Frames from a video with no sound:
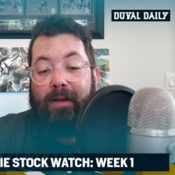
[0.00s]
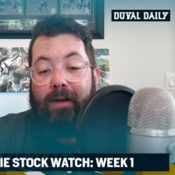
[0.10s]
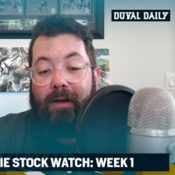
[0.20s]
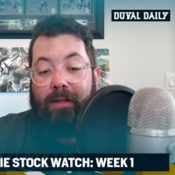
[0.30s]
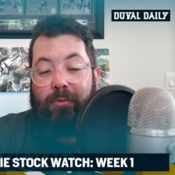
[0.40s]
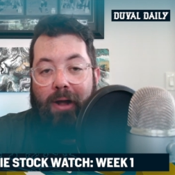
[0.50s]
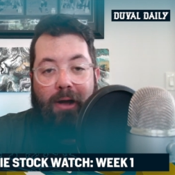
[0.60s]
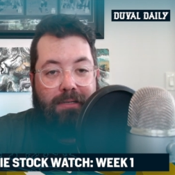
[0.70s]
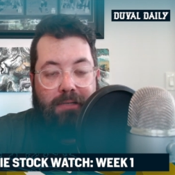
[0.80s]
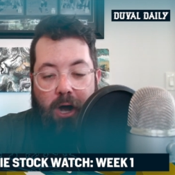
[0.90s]
uh,
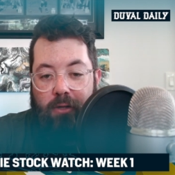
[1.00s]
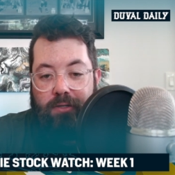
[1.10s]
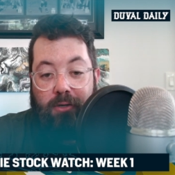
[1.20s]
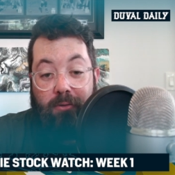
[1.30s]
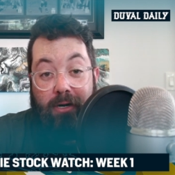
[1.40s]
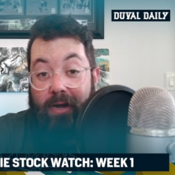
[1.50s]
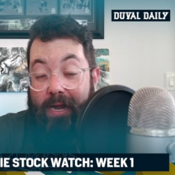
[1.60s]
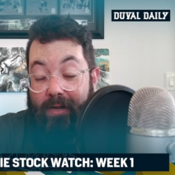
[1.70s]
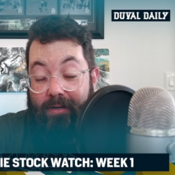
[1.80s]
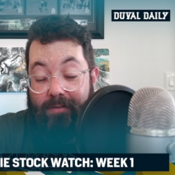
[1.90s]
throughout his college career
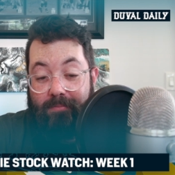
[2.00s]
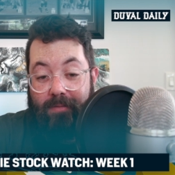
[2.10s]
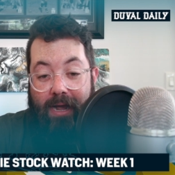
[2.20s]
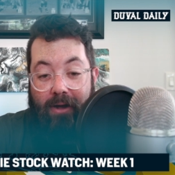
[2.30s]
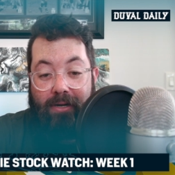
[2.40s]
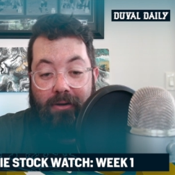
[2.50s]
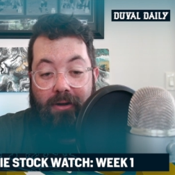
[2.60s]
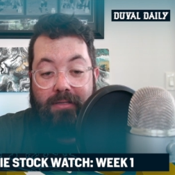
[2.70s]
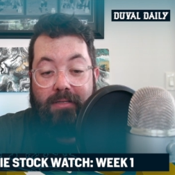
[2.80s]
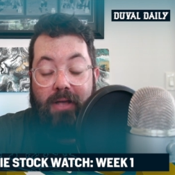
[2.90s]
and out here
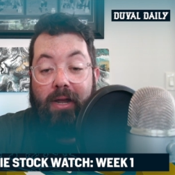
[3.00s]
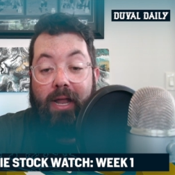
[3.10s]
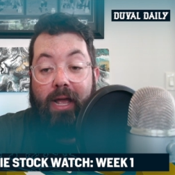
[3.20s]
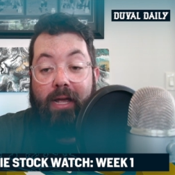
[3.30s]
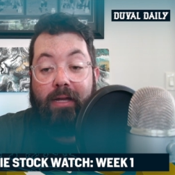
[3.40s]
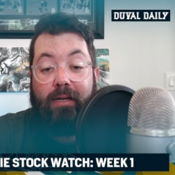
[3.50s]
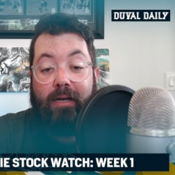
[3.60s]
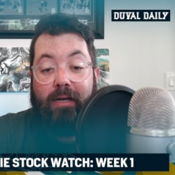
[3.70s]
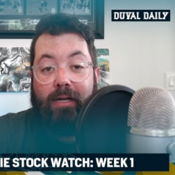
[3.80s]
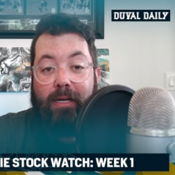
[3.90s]
on Sunday,
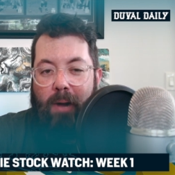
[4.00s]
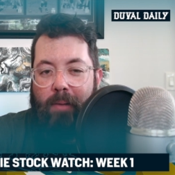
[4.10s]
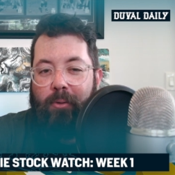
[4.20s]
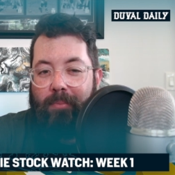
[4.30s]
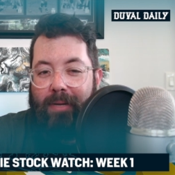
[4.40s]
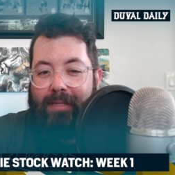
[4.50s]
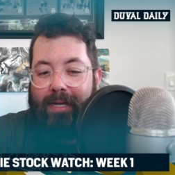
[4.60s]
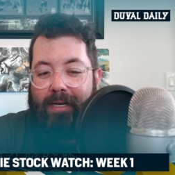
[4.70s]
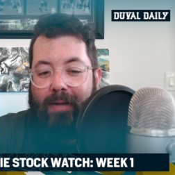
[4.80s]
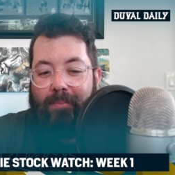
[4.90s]
he probably would have made
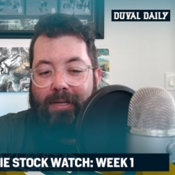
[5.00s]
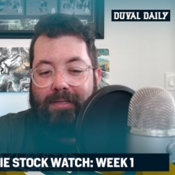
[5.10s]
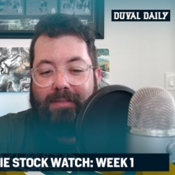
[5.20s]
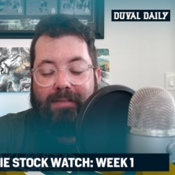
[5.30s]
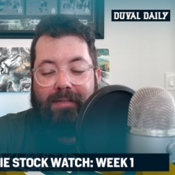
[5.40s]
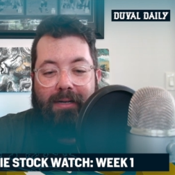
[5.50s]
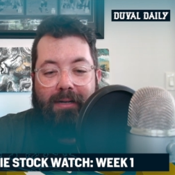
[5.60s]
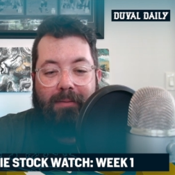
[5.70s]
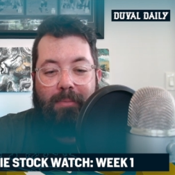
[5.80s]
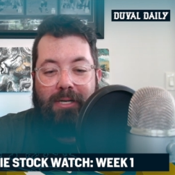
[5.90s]
that guy miss.
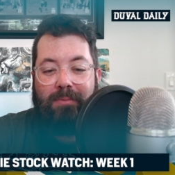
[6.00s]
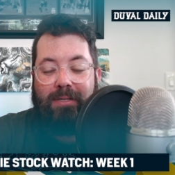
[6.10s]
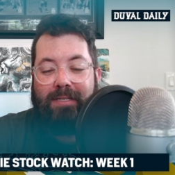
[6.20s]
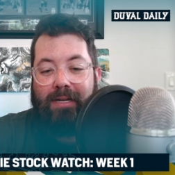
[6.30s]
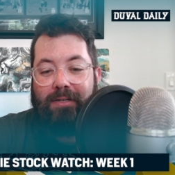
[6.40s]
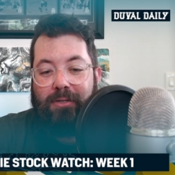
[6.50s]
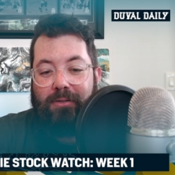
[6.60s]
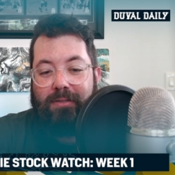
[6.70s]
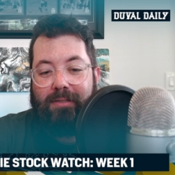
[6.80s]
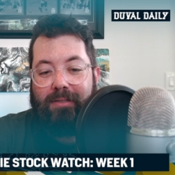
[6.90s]
Uh, Benjamin
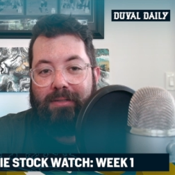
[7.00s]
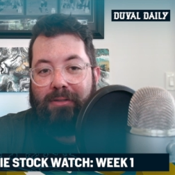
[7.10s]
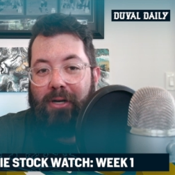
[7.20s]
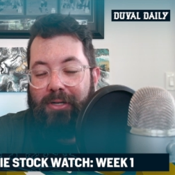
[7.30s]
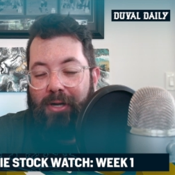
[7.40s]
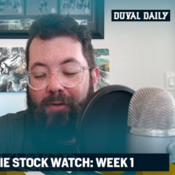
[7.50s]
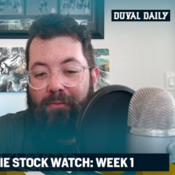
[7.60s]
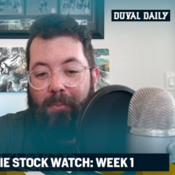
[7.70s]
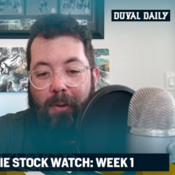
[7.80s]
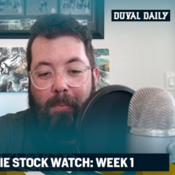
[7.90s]
St-Juste, good young
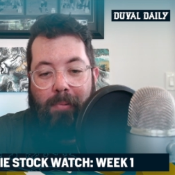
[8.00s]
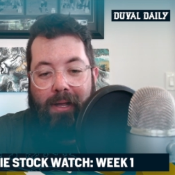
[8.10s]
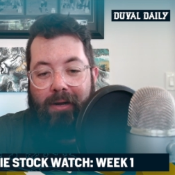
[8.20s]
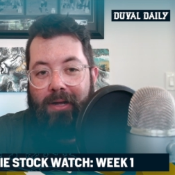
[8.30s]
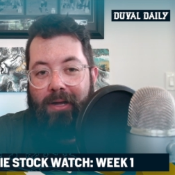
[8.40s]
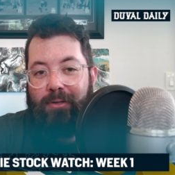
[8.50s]
football player.